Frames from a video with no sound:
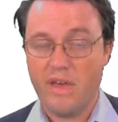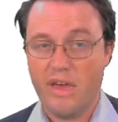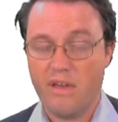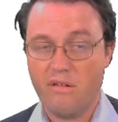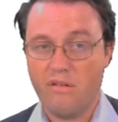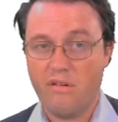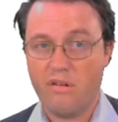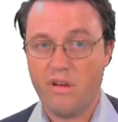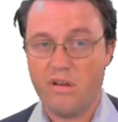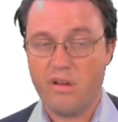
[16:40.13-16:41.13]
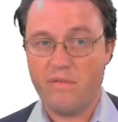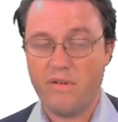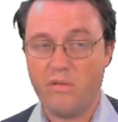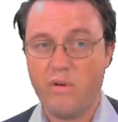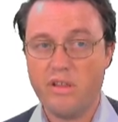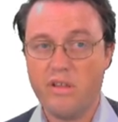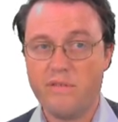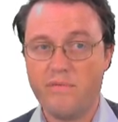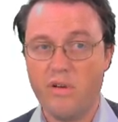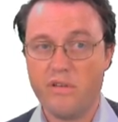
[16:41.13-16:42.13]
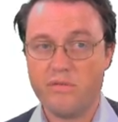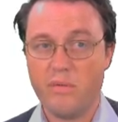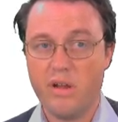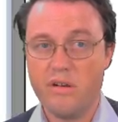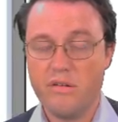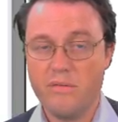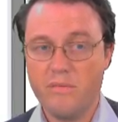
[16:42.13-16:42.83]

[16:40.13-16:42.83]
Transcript: And if I run this first one,